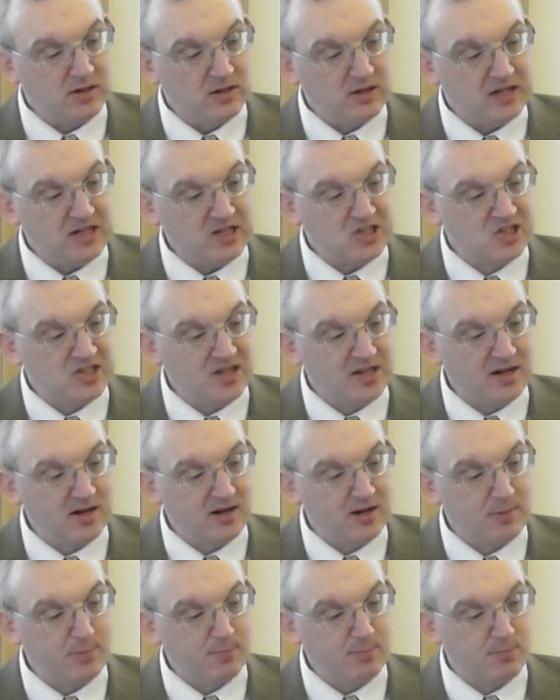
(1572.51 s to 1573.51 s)
He set it
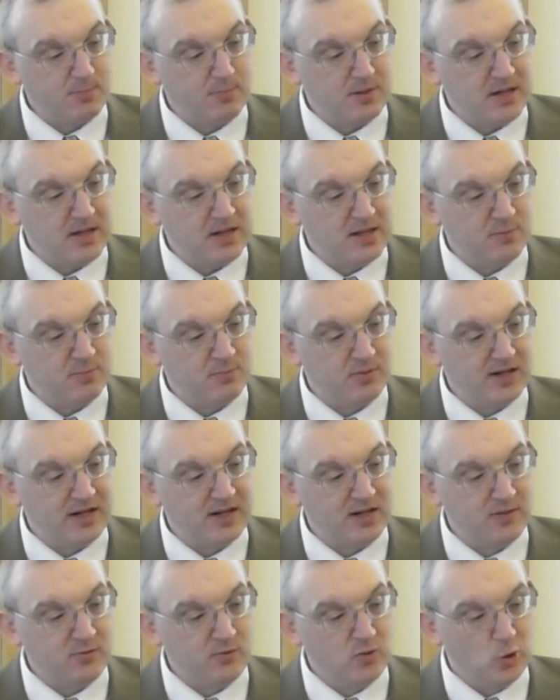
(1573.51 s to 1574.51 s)
up in the
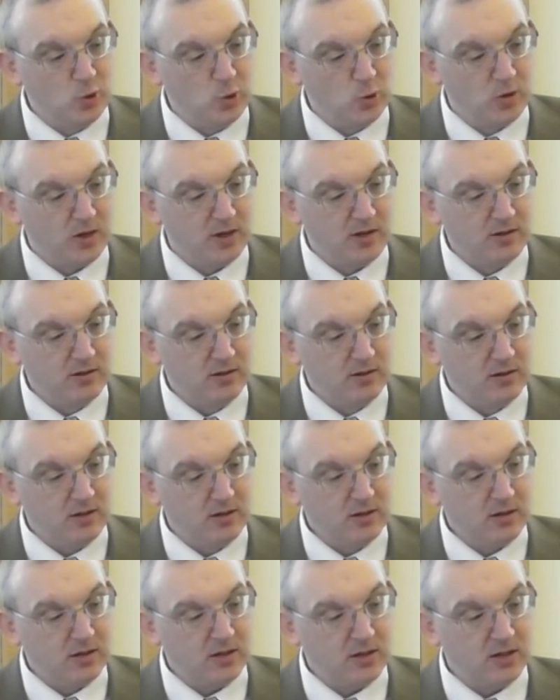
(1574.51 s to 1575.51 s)
plain of Dura,
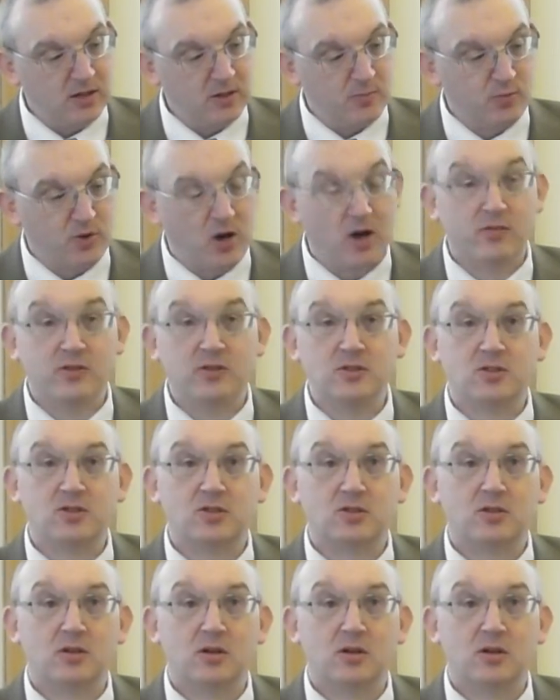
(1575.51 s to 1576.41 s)
in the province